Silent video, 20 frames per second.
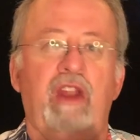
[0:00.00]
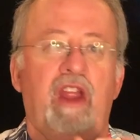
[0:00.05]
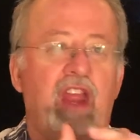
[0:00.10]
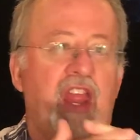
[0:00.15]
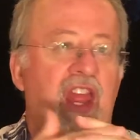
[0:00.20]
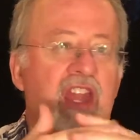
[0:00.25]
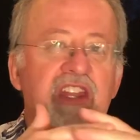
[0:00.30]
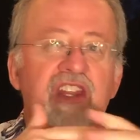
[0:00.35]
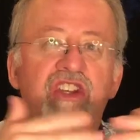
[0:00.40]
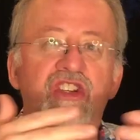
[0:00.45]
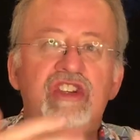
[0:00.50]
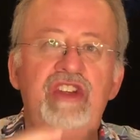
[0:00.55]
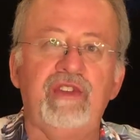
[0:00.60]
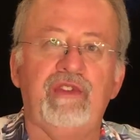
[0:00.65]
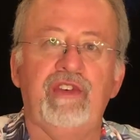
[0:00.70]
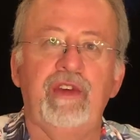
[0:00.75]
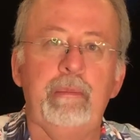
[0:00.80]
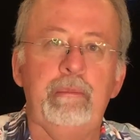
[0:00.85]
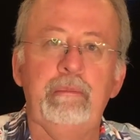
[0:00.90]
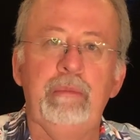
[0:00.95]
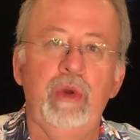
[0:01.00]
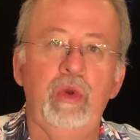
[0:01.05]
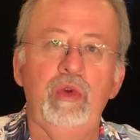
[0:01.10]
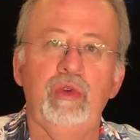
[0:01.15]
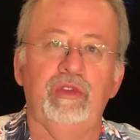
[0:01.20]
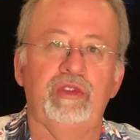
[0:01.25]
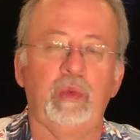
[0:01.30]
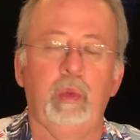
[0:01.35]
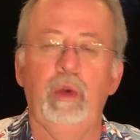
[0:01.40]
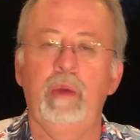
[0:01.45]
and in different
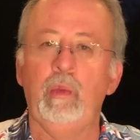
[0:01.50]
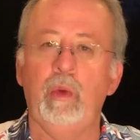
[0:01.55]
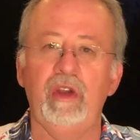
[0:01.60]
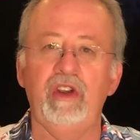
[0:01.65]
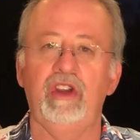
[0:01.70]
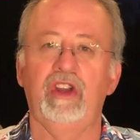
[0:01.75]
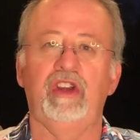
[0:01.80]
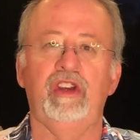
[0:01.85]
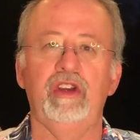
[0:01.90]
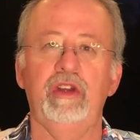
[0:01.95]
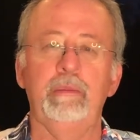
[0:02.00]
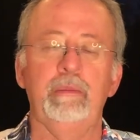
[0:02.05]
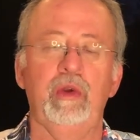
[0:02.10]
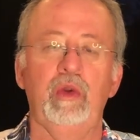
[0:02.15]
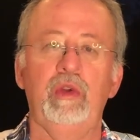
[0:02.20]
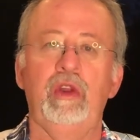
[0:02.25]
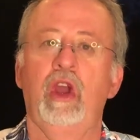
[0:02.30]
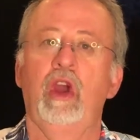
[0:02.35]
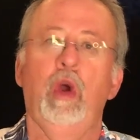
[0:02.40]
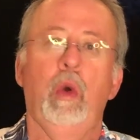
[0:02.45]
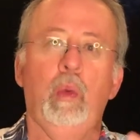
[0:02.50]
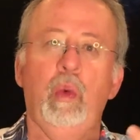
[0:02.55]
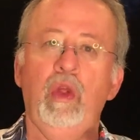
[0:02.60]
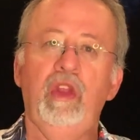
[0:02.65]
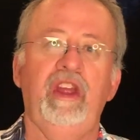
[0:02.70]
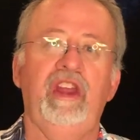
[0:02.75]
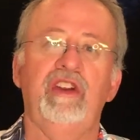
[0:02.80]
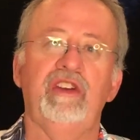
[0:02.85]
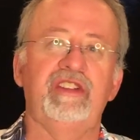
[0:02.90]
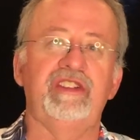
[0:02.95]
moods. When we're in a good mood, we'll
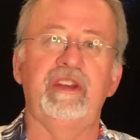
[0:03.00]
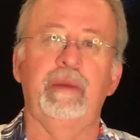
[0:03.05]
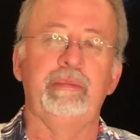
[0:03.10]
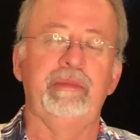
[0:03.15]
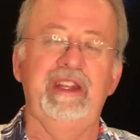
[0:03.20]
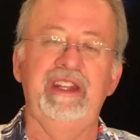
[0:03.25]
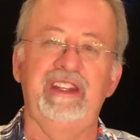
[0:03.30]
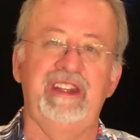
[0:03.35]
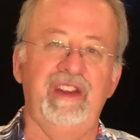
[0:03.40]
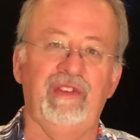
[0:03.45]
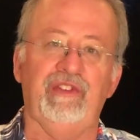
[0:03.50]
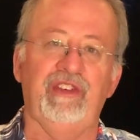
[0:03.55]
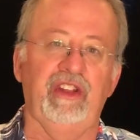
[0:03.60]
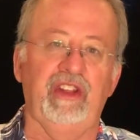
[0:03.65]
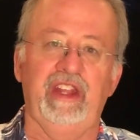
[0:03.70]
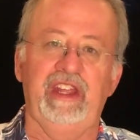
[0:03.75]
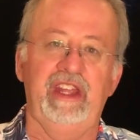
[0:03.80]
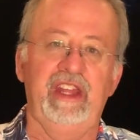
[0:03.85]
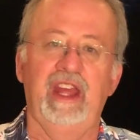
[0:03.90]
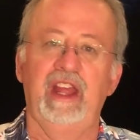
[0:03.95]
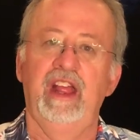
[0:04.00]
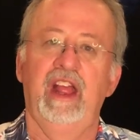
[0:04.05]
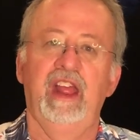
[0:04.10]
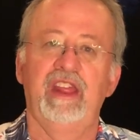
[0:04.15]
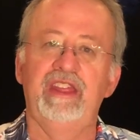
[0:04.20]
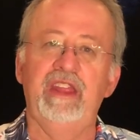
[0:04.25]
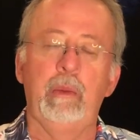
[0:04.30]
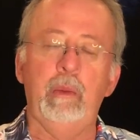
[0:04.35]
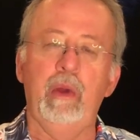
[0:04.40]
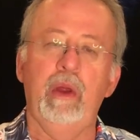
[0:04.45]
hear something differently
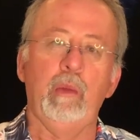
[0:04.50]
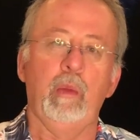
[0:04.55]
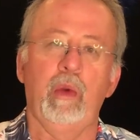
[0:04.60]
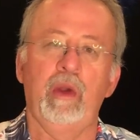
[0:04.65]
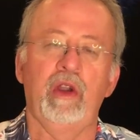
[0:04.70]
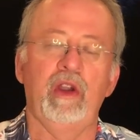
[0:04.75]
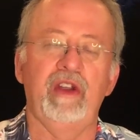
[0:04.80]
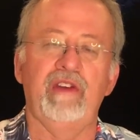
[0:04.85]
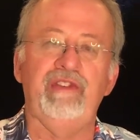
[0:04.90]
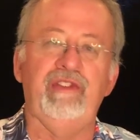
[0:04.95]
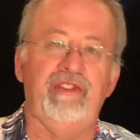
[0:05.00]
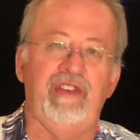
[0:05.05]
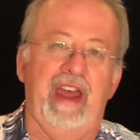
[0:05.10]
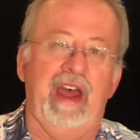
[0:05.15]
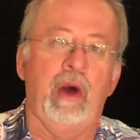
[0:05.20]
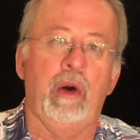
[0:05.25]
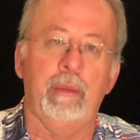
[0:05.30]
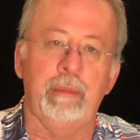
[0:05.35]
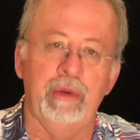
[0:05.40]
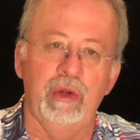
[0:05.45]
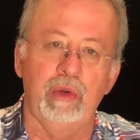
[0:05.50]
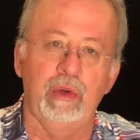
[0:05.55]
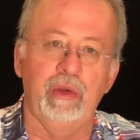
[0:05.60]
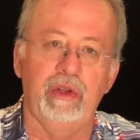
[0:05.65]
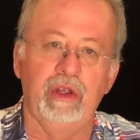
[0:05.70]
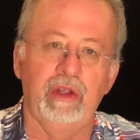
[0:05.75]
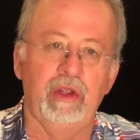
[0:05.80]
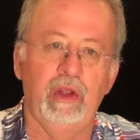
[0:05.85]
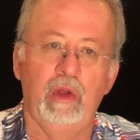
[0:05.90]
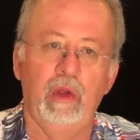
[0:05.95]
than when we're in a foul mood
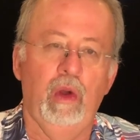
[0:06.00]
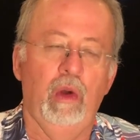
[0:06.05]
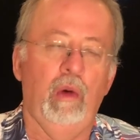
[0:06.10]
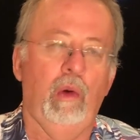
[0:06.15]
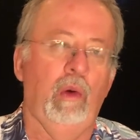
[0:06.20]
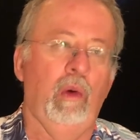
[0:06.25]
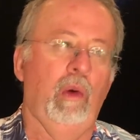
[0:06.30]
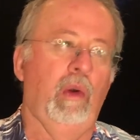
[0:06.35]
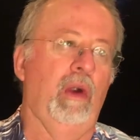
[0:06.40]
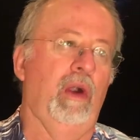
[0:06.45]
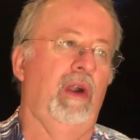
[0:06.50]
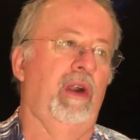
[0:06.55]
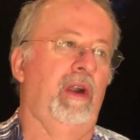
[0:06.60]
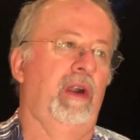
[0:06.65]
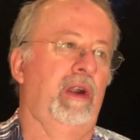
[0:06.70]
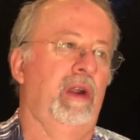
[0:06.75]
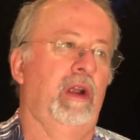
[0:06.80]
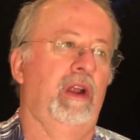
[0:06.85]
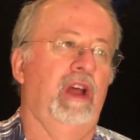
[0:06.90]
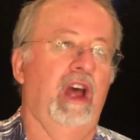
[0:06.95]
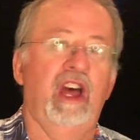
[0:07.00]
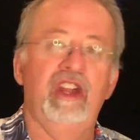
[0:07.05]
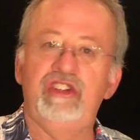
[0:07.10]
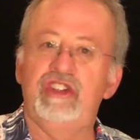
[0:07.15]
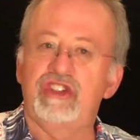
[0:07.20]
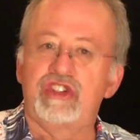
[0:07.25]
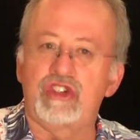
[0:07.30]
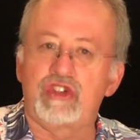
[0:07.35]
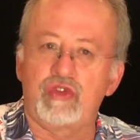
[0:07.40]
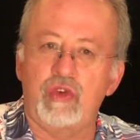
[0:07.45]
or a
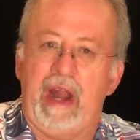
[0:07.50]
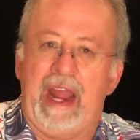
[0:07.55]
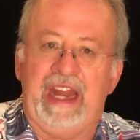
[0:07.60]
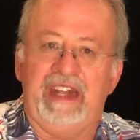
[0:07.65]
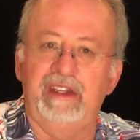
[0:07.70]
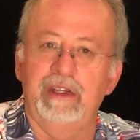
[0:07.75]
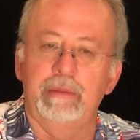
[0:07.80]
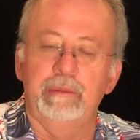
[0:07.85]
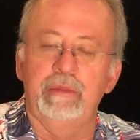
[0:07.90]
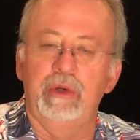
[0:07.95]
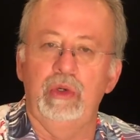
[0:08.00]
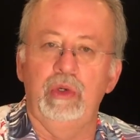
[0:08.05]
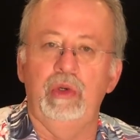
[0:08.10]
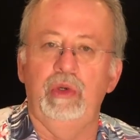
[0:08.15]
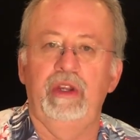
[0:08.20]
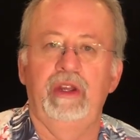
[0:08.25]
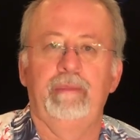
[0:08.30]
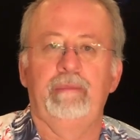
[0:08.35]
distracted mood.